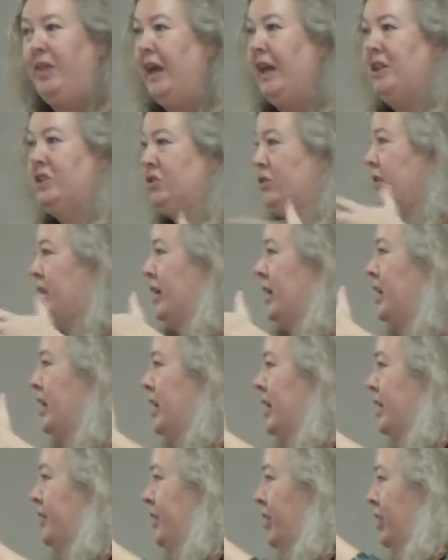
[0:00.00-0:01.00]
things or
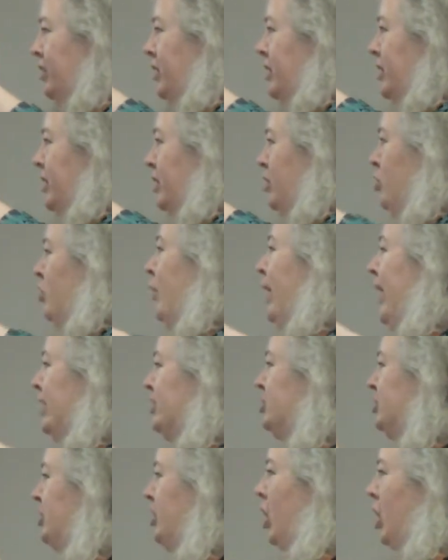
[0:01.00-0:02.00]
the
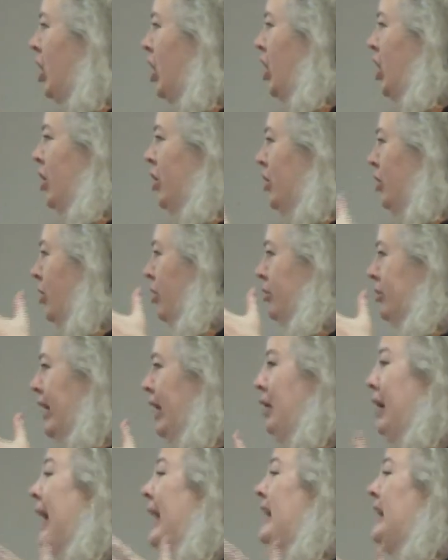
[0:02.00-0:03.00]
crashed car
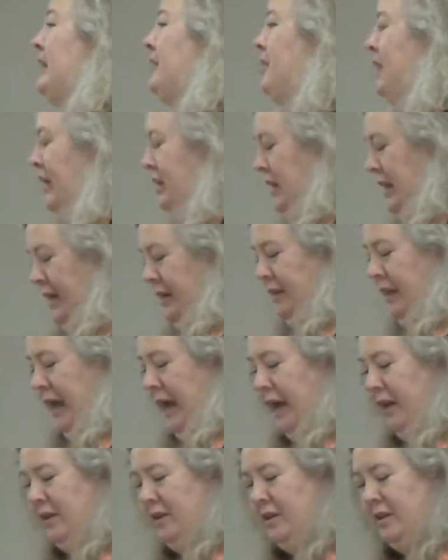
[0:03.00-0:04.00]
or anything like
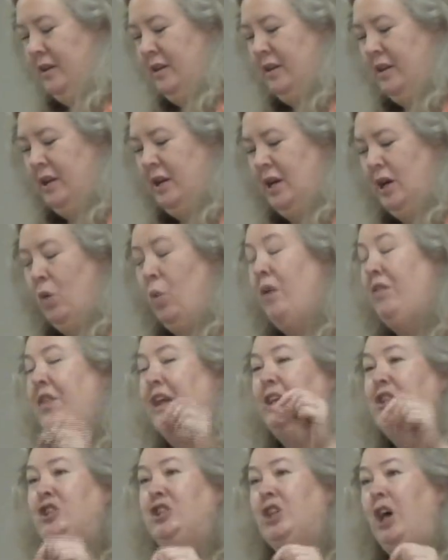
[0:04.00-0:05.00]
that. What
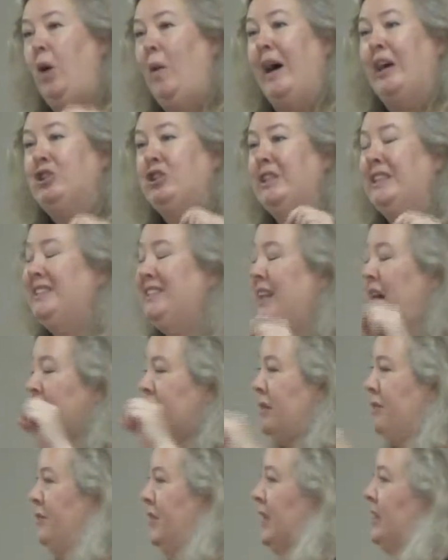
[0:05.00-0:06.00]
they show actually is
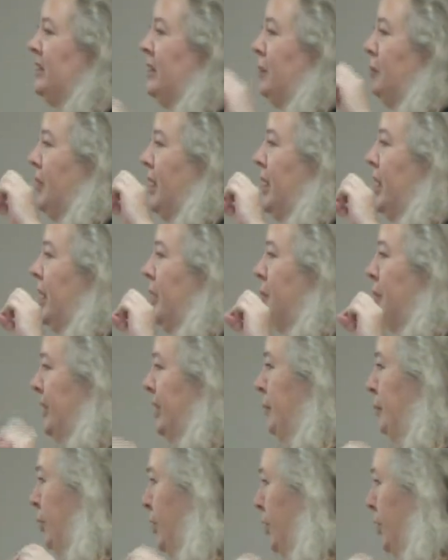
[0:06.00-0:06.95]
not the victim, but the